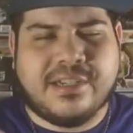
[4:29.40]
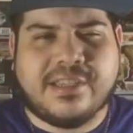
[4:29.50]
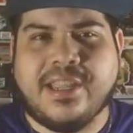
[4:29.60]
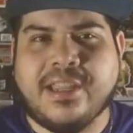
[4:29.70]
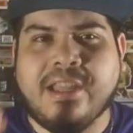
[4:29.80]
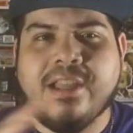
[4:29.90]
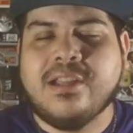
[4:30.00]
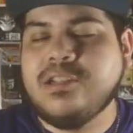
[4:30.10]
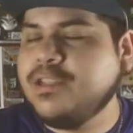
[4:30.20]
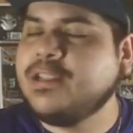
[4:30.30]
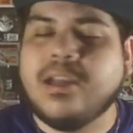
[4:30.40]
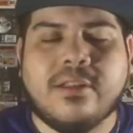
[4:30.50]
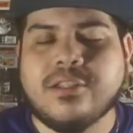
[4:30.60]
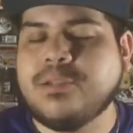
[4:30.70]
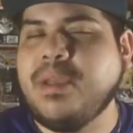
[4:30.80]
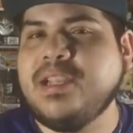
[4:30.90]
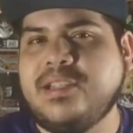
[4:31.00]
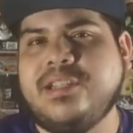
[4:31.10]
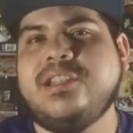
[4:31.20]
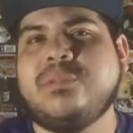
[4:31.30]
everything just looks
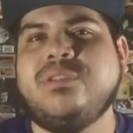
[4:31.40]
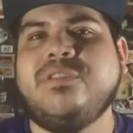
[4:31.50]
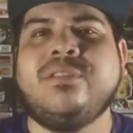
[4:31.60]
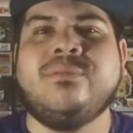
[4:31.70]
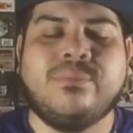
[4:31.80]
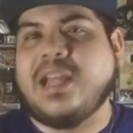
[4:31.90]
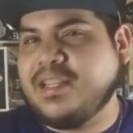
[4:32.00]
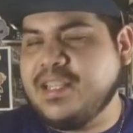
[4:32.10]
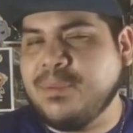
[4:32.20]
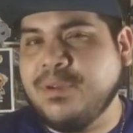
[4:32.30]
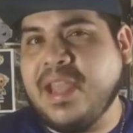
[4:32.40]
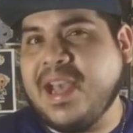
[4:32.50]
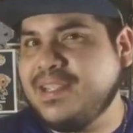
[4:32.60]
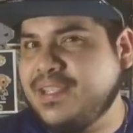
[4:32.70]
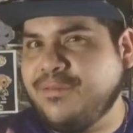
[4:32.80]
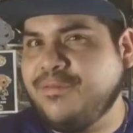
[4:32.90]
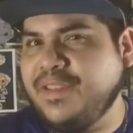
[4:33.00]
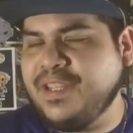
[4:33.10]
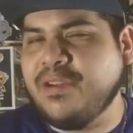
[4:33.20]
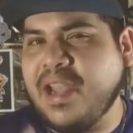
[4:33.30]
amazing in this movie. Like, this movie has the
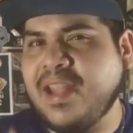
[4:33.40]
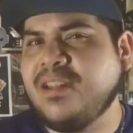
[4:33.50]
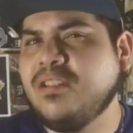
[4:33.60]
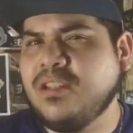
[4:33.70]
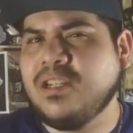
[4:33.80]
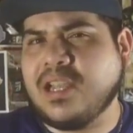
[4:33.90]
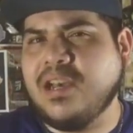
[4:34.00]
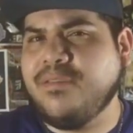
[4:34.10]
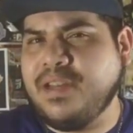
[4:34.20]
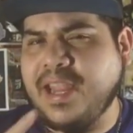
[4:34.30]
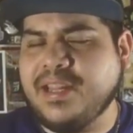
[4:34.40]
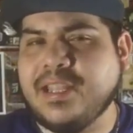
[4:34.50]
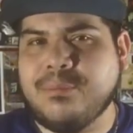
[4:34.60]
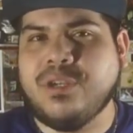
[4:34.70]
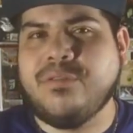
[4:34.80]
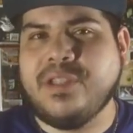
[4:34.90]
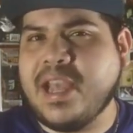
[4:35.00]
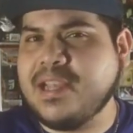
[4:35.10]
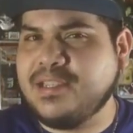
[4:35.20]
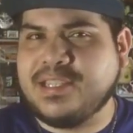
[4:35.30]
feel and look of an Alien movie. It
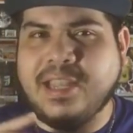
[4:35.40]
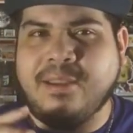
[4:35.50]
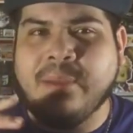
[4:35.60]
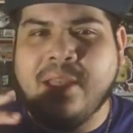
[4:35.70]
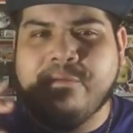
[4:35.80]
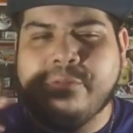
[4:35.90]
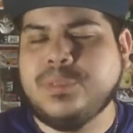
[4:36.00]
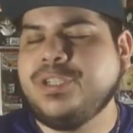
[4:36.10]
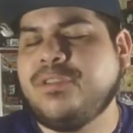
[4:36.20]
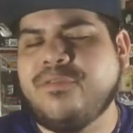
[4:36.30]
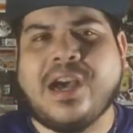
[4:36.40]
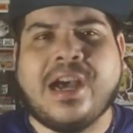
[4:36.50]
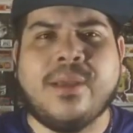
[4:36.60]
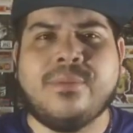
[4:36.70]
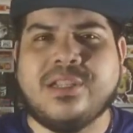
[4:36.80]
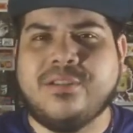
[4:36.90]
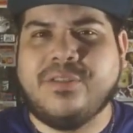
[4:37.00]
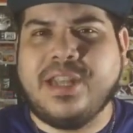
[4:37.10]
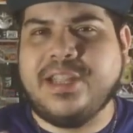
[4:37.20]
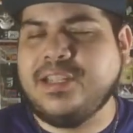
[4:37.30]
has the same familiar vibes
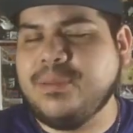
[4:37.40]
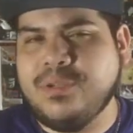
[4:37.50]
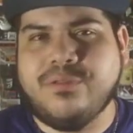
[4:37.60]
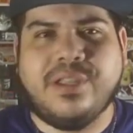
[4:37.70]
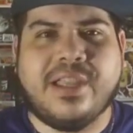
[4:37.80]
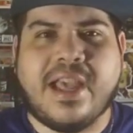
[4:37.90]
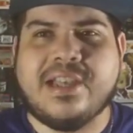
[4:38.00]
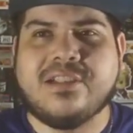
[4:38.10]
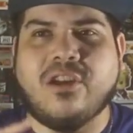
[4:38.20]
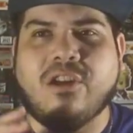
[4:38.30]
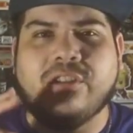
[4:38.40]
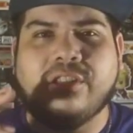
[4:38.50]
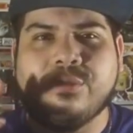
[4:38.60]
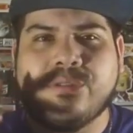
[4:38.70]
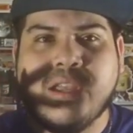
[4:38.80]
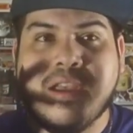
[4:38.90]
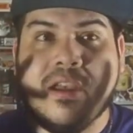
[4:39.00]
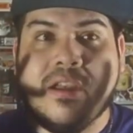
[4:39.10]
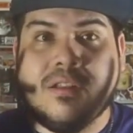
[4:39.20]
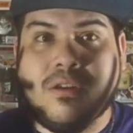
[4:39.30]
of an Alien movie. It has all those
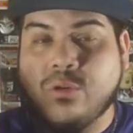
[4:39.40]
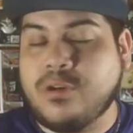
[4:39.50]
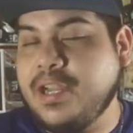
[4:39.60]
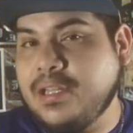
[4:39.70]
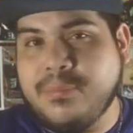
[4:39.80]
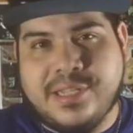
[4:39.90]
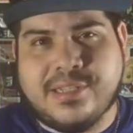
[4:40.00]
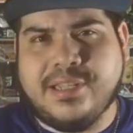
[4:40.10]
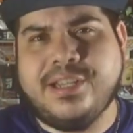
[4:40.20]
horror elements in